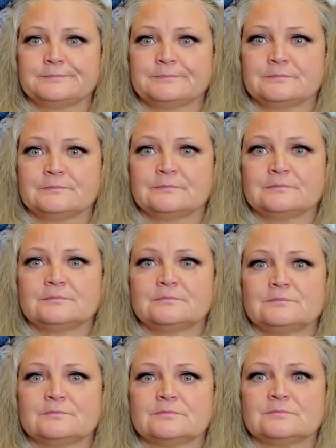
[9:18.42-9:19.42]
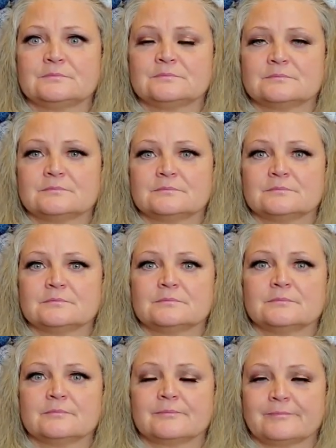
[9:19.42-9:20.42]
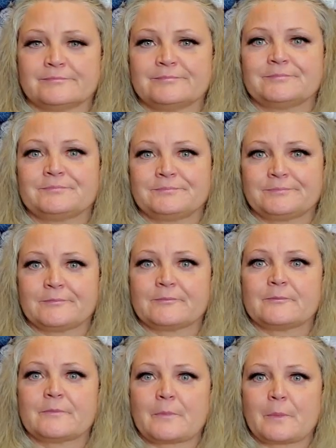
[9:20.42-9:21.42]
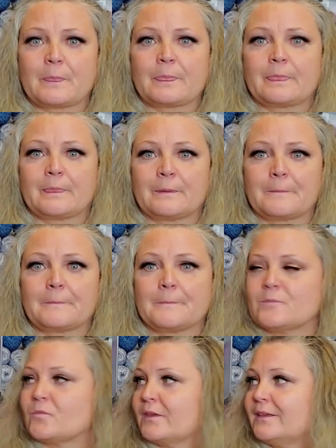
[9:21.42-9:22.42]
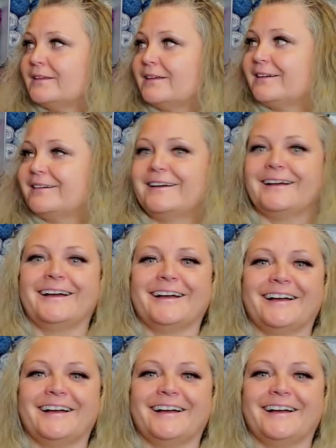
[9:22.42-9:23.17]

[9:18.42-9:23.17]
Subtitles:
[no speech]